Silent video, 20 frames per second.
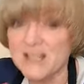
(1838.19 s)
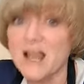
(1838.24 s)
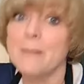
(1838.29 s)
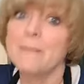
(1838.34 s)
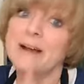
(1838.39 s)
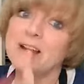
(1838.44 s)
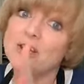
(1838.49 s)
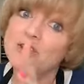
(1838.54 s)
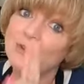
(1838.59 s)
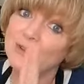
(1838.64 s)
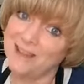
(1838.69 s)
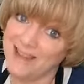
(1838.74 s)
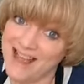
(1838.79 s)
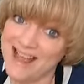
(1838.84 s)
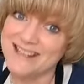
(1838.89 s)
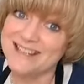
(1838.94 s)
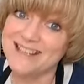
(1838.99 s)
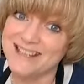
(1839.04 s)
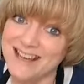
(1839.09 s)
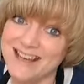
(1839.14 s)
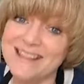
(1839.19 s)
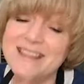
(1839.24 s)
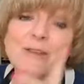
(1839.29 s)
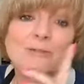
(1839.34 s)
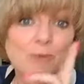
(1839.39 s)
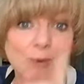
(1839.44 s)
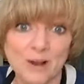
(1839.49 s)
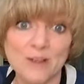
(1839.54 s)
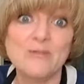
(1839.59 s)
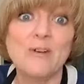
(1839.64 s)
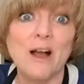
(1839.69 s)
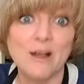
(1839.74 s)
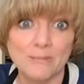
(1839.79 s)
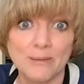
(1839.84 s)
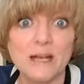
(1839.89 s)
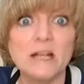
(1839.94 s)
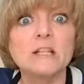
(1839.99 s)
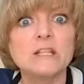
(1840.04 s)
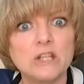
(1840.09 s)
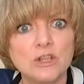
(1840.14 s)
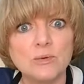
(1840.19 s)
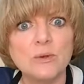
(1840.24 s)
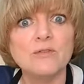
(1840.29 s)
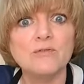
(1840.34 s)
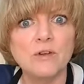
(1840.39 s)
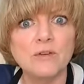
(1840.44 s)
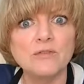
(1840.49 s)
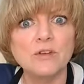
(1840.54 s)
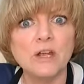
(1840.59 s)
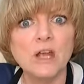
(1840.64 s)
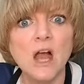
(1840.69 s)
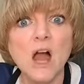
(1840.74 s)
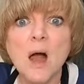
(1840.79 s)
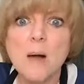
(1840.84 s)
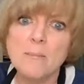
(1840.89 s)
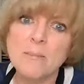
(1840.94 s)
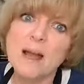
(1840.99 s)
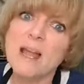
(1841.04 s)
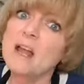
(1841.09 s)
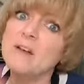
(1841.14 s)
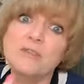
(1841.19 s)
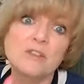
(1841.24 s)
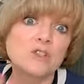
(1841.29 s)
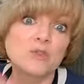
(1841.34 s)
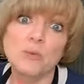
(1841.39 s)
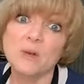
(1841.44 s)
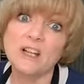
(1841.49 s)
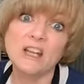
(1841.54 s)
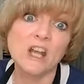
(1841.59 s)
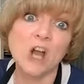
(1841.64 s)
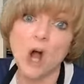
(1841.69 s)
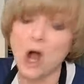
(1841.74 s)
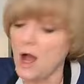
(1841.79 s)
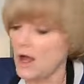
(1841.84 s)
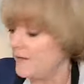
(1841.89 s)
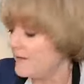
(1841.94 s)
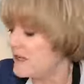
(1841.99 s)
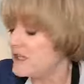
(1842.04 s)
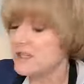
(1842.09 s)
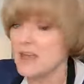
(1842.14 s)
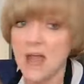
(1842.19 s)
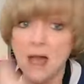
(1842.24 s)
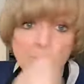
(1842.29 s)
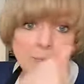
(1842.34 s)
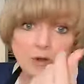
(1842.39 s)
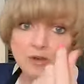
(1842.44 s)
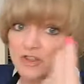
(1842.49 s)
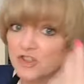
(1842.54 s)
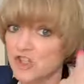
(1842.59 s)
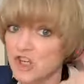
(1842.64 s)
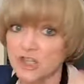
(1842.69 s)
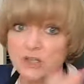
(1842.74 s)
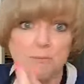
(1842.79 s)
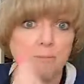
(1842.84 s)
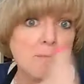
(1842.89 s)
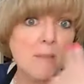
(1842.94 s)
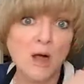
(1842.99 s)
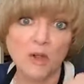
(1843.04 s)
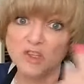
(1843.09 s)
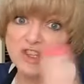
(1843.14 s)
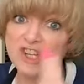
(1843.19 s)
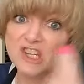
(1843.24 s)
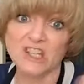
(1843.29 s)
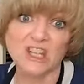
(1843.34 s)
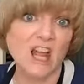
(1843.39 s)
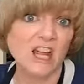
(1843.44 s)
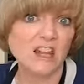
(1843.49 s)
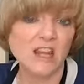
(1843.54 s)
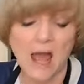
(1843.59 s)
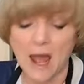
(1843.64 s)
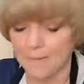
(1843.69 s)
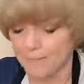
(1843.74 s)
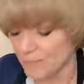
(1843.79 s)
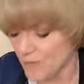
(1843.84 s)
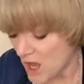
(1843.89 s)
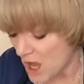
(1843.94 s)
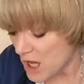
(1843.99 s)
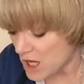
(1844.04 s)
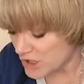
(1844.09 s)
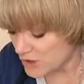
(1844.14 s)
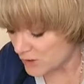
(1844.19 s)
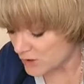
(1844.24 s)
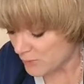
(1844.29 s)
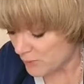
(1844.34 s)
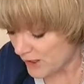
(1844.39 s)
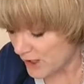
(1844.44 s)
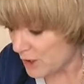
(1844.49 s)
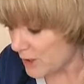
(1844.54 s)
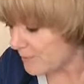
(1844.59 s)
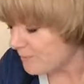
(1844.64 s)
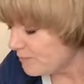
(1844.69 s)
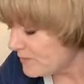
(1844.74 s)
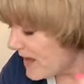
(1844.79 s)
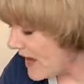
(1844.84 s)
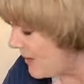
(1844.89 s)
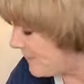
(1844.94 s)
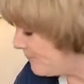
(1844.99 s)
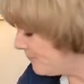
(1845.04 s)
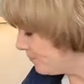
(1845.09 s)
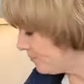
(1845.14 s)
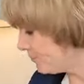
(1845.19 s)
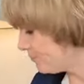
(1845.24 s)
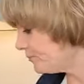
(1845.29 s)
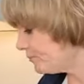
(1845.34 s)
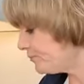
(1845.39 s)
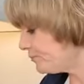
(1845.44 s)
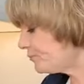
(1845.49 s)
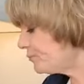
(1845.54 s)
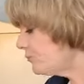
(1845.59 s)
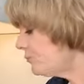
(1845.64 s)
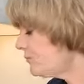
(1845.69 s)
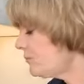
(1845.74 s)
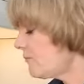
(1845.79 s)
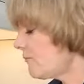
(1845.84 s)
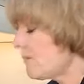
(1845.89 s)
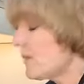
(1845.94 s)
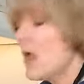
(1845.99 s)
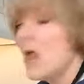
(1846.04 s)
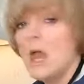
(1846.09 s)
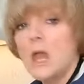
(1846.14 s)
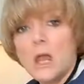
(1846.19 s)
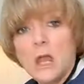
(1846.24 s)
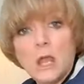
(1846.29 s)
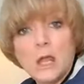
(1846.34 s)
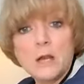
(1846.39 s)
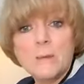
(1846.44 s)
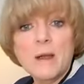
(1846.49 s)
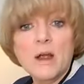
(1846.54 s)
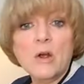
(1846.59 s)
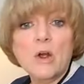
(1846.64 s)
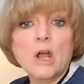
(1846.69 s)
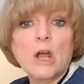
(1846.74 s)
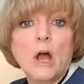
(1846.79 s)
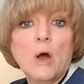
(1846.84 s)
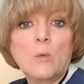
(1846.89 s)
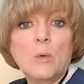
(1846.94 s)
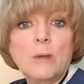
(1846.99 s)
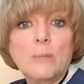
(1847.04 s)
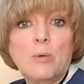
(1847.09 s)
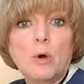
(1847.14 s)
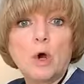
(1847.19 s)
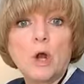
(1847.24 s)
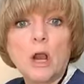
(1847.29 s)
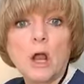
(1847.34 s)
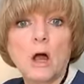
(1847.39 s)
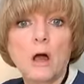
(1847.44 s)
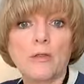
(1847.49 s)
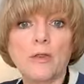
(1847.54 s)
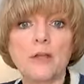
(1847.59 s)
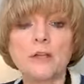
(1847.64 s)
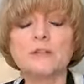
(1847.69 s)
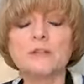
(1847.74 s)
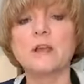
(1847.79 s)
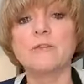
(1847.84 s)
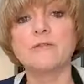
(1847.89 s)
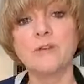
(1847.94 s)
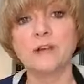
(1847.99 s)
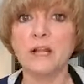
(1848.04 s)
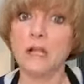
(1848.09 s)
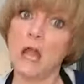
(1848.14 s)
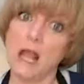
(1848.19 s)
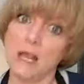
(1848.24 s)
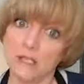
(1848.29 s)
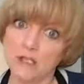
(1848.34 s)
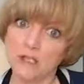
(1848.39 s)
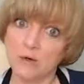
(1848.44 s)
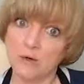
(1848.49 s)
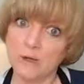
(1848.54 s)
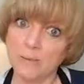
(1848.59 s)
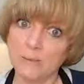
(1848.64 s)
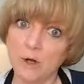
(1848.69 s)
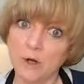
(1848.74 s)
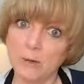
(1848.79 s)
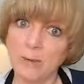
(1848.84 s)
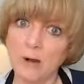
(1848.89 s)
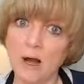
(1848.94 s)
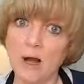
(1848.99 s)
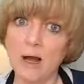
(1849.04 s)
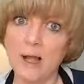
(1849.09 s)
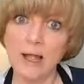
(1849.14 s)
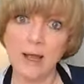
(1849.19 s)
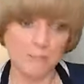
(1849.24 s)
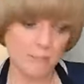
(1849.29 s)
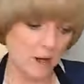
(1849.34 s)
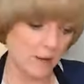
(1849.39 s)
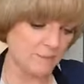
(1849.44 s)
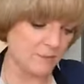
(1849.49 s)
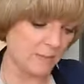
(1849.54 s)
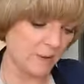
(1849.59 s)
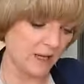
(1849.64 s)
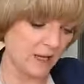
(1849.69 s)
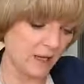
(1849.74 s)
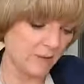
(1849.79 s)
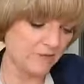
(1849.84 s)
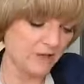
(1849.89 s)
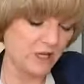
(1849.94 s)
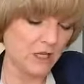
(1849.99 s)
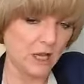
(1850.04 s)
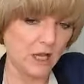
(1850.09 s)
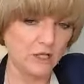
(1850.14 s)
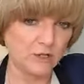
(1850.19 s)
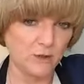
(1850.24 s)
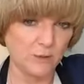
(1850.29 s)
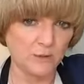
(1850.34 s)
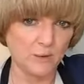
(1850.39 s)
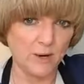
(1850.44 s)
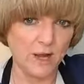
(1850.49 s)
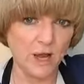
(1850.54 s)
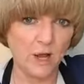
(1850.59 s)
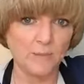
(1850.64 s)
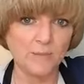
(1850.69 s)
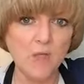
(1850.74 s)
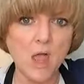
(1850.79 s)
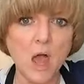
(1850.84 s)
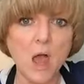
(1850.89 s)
I might do less than 45 minutes at 350. My oven's really hot, and these apples are just melting like that. So it's pretty good. Now, in America, we put uh, things like vanilla ice cream on our pie, and Bob's picking up vanilla ice cream on the way home.